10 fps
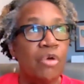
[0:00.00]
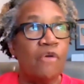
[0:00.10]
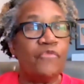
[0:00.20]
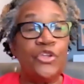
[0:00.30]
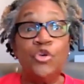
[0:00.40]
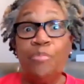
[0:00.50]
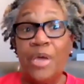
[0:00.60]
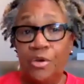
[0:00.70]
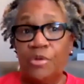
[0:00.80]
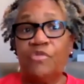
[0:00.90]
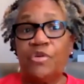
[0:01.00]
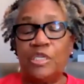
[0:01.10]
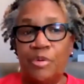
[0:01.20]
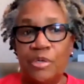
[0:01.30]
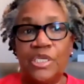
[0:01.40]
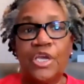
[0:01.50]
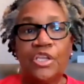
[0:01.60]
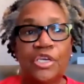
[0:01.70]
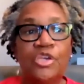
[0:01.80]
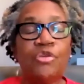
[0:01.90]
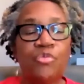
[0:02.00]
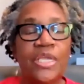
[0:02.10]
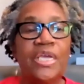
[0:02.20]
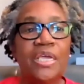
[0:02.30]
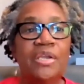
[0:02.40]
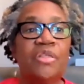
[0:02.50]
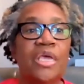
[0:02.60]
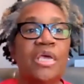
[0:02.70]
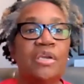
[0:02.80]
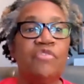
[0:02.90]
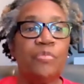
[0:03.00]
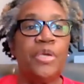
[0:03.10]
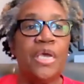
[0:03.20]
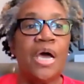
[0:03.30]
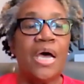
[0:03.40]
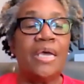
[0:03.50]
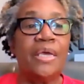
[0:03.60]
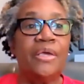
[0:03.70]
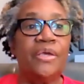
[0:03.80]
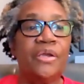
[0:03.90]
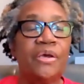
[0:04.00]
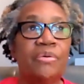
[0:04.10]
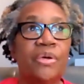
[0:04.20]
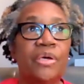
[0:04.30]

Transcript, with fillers: often do better in first person because you can really get in the head of your PI, you know.